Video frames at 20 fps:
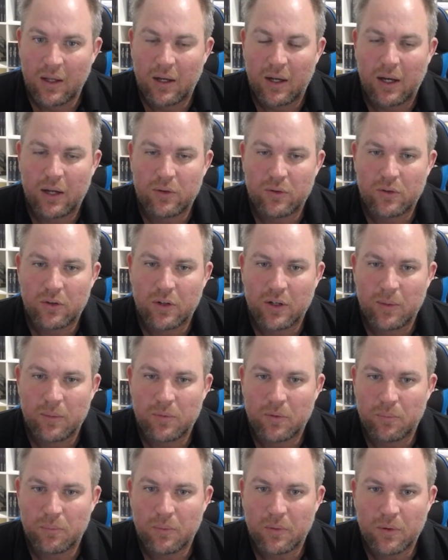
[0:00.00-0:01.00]
100
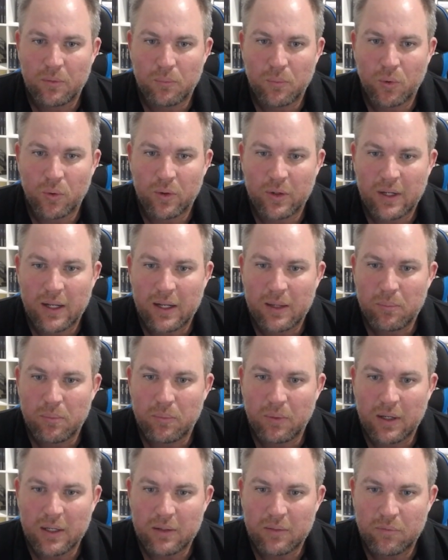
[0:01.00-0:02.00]
times more a day,
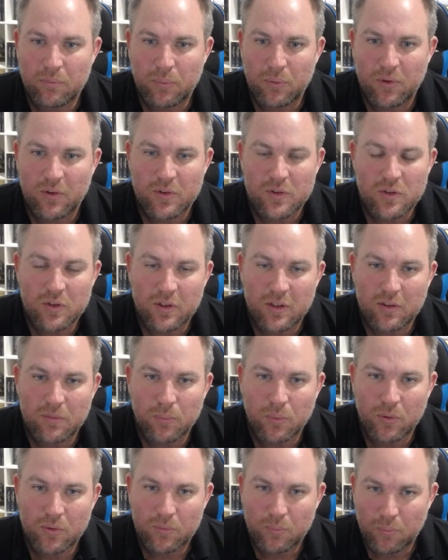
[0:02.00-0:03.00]
playing professional
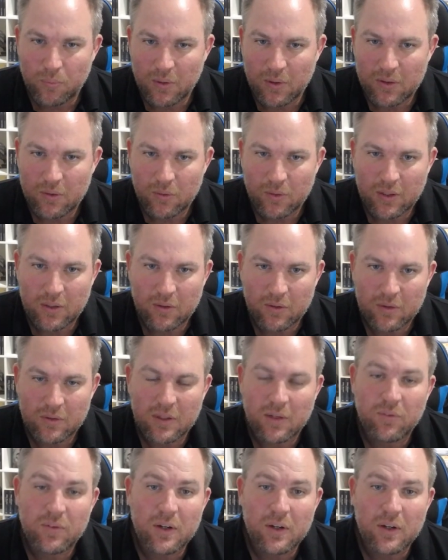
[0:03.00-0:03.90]
esports and all that kind of stuff,